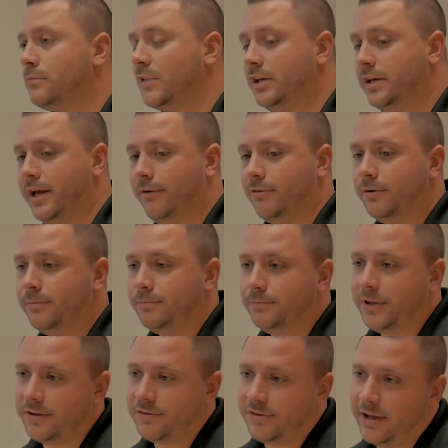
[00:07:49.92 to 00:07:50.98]
Never.
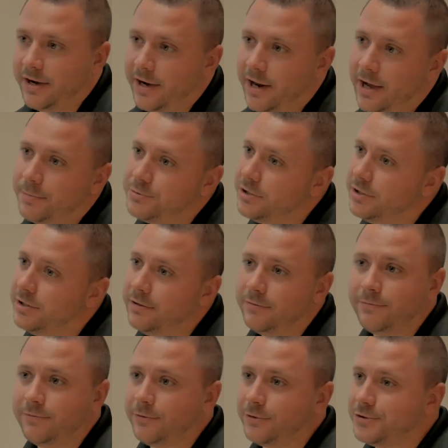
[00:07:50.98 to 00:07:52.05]
That's not an option
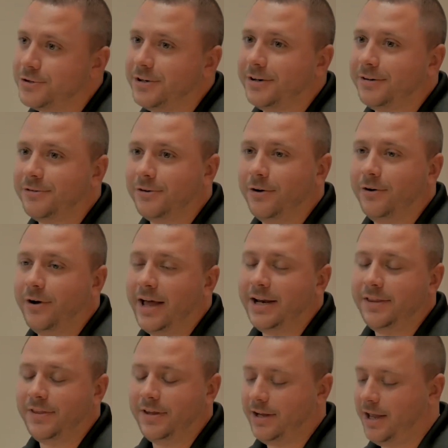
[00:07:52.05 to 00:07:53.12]
for sure. So
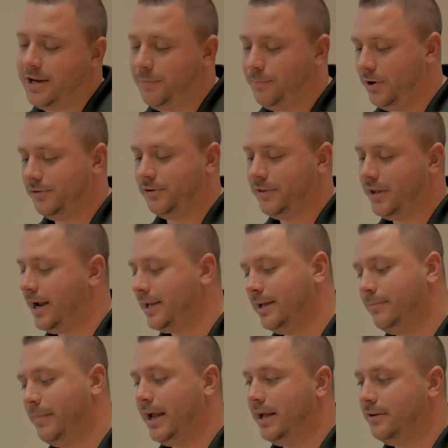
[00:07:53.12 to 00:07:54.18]
any appraisal that I can
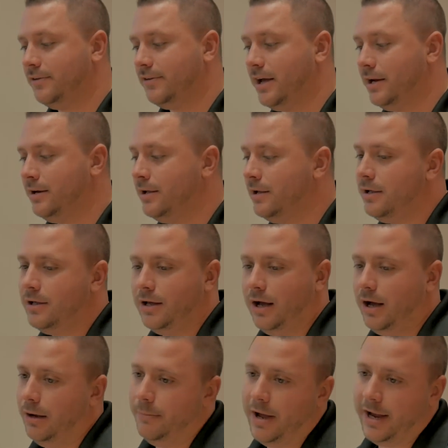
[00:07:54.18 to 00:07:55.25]
get my hands on,
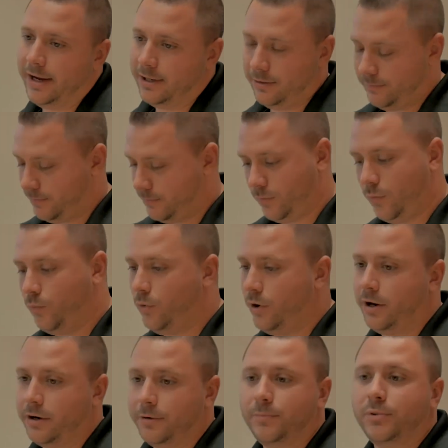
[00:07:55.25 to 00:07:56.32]
I can
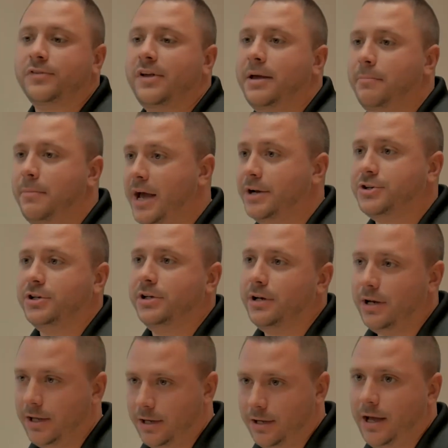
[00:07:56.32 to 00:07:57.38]
100% match
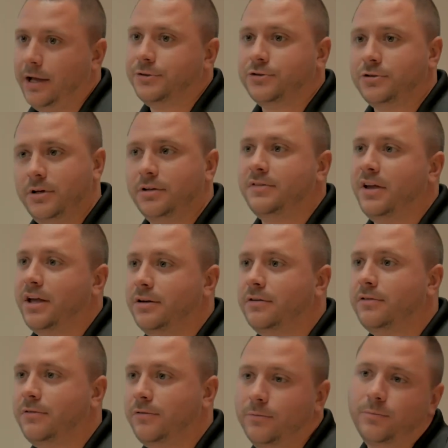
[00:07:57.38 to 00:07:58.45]
it. I
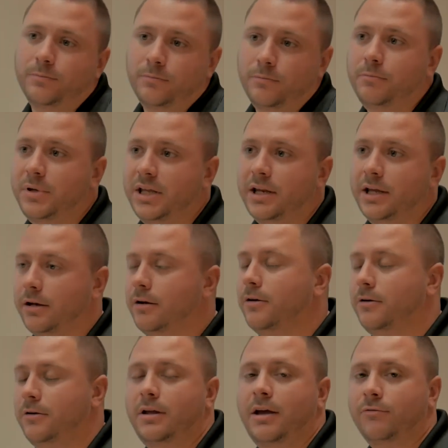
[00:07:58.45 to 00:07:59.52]
tend to beat it
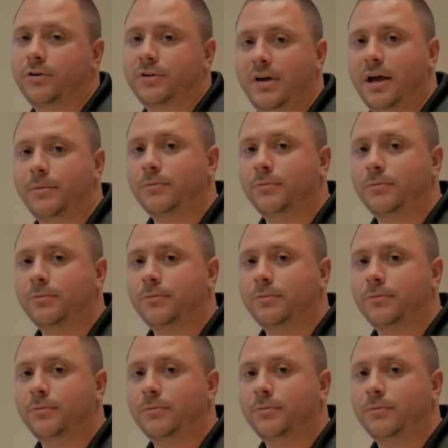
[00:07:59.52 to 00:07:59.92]
every time.